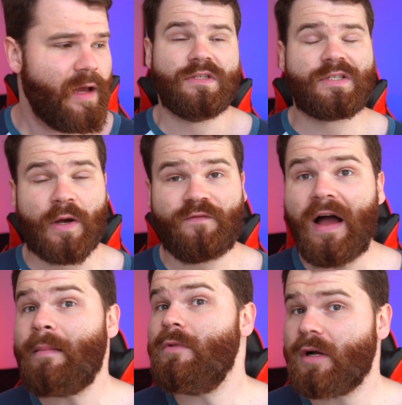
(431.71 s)
So if
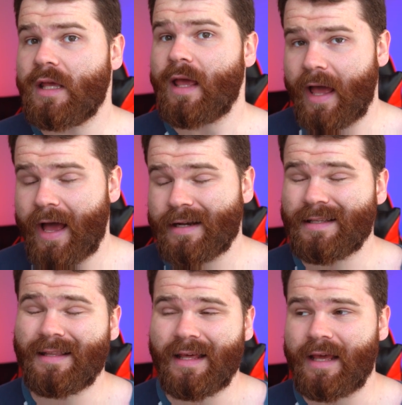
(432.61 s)
I'm looking
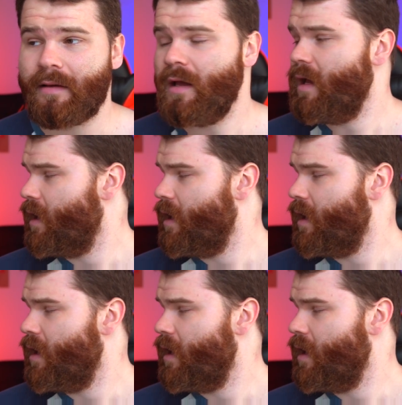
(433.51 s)
at the